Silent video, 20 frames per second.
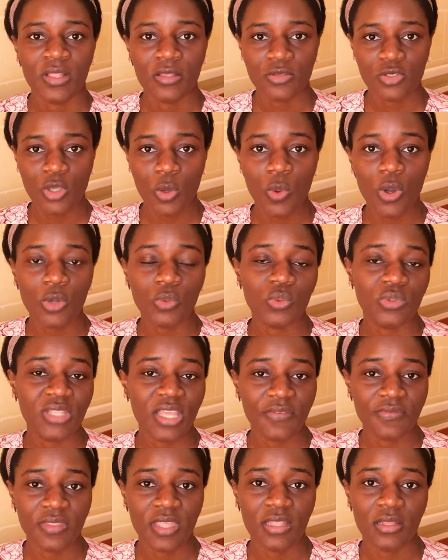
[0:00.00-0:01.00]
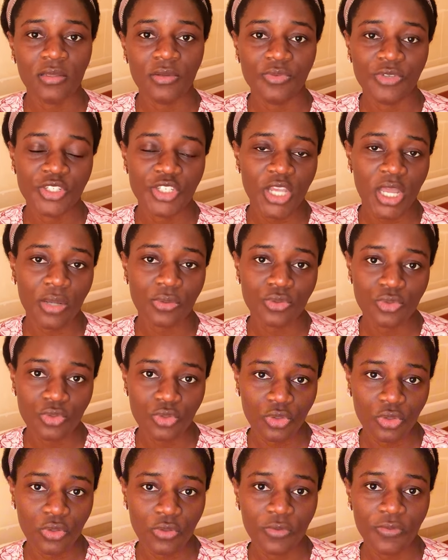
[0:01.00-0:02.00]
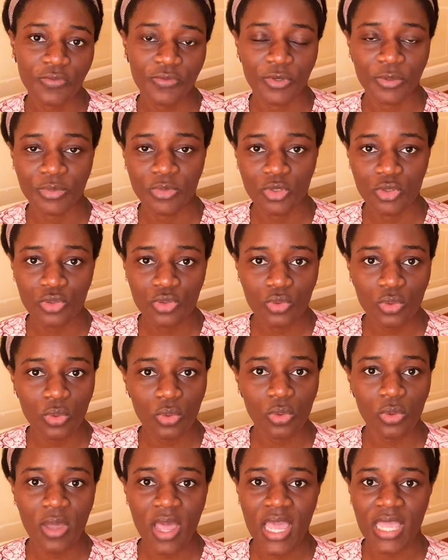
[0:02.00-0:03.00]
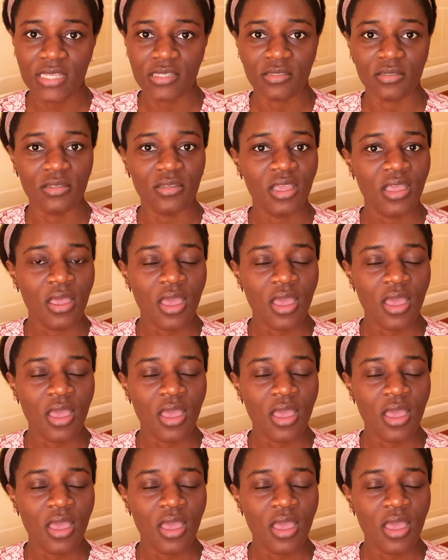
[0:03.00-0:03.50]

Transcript: Someone will definitely reach out to you from the school and